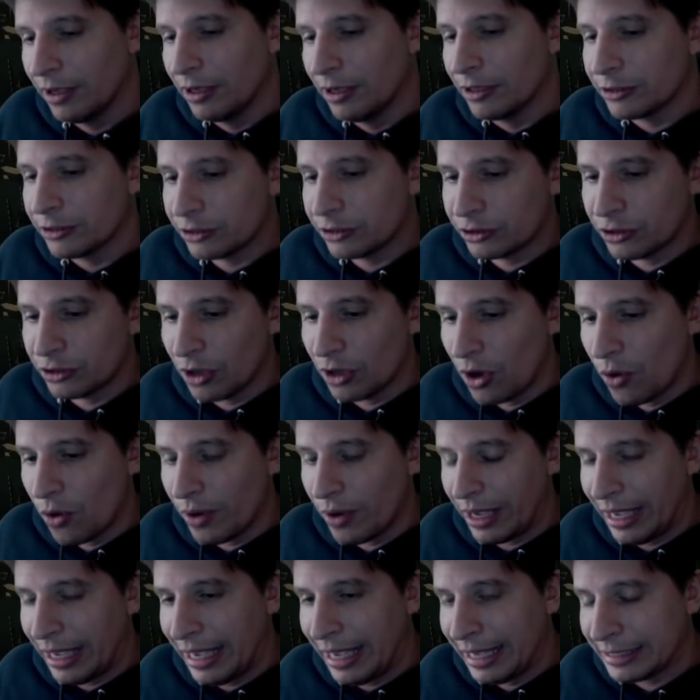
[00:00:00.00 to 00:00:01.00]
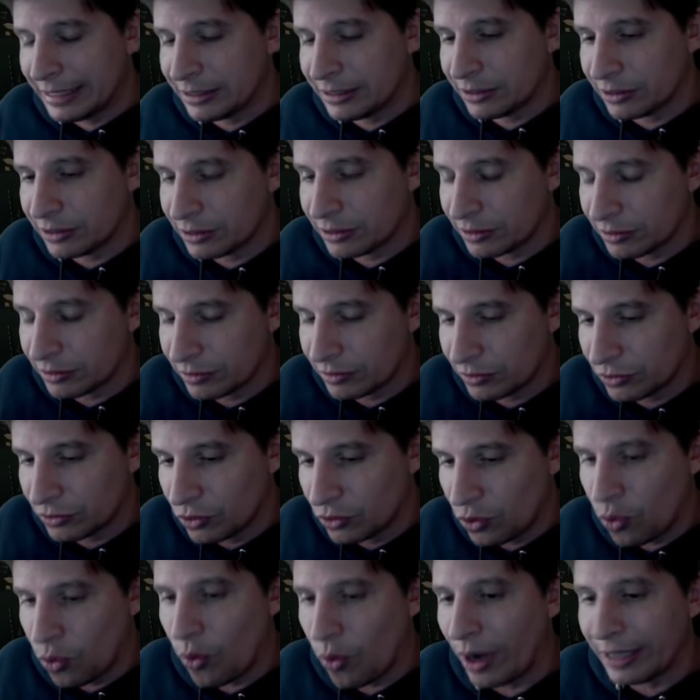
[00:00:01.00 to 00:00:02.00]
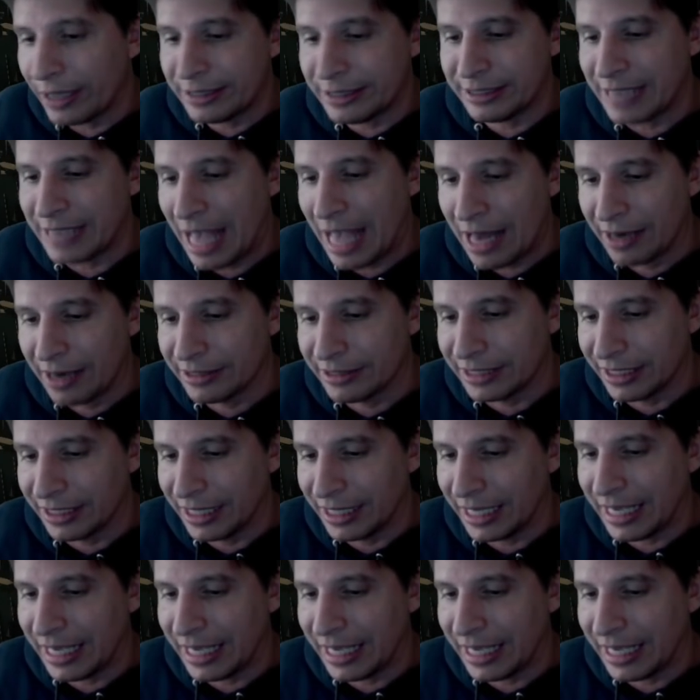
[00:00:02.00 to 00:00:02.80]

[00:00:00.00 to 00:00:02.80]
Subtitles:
So it's quite challenging.